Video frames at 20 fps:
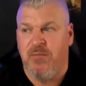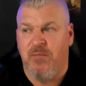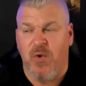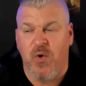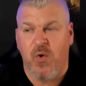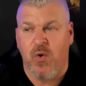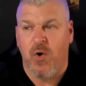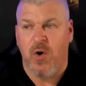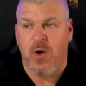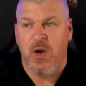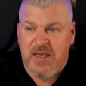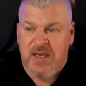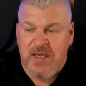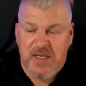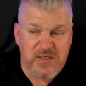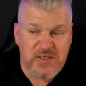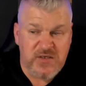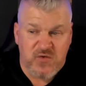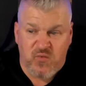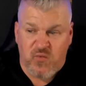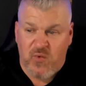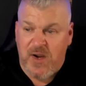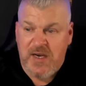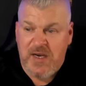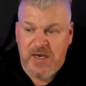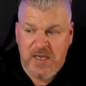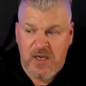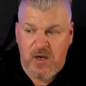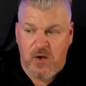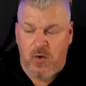more is right
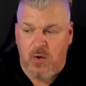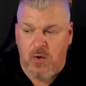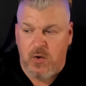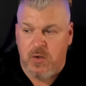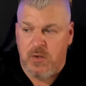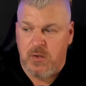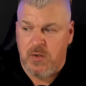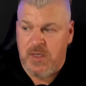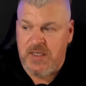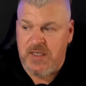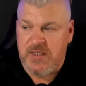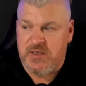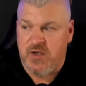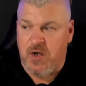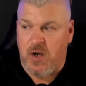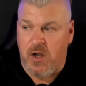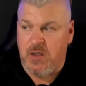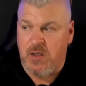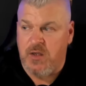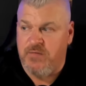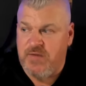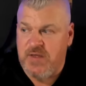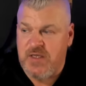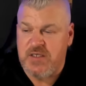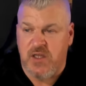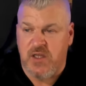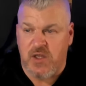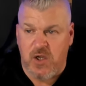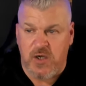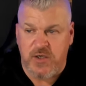here. It's all of
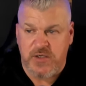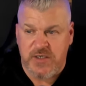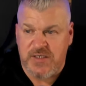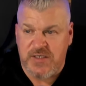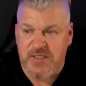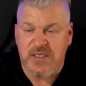these launches.